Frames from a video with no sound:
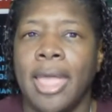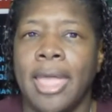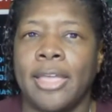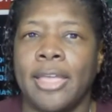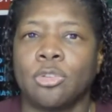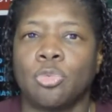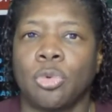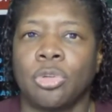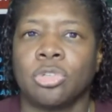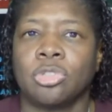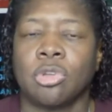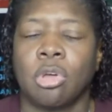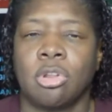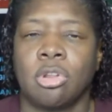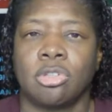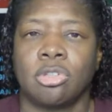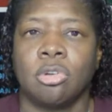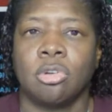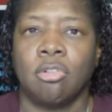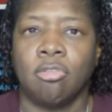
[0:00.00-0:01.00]
as we're
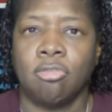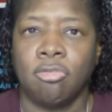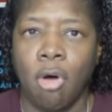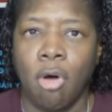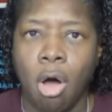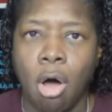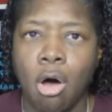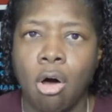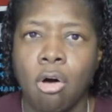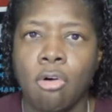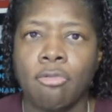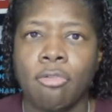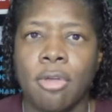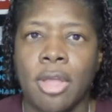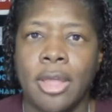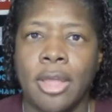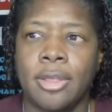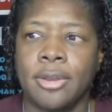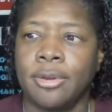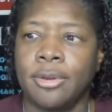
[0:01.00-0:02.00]
starting to evolve
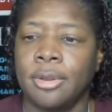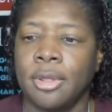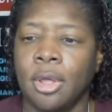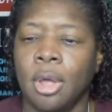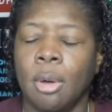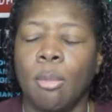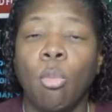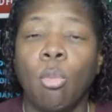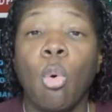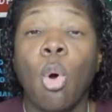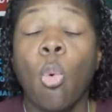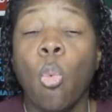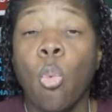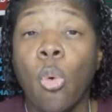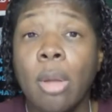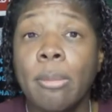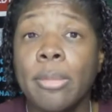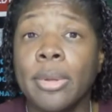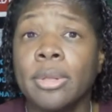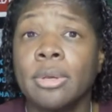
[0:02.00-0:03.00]
and more
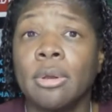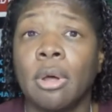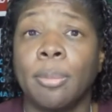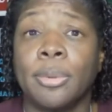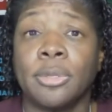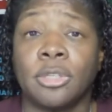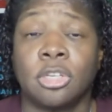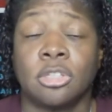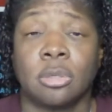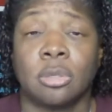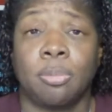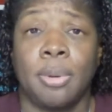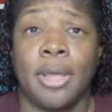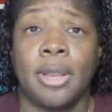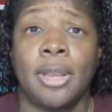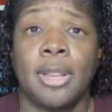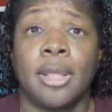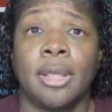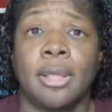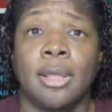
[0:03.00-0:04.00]
women are
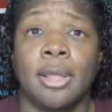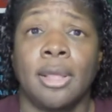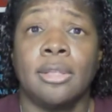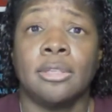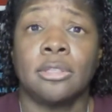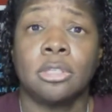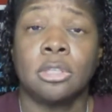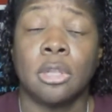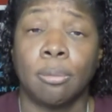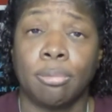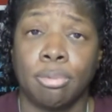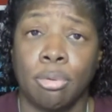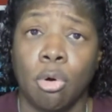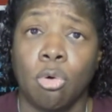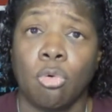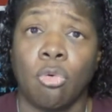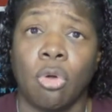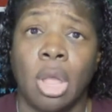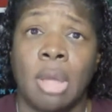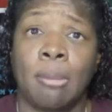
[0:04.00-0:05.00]
participating into the
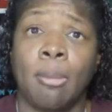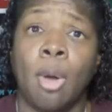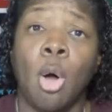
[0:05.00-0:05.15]
program,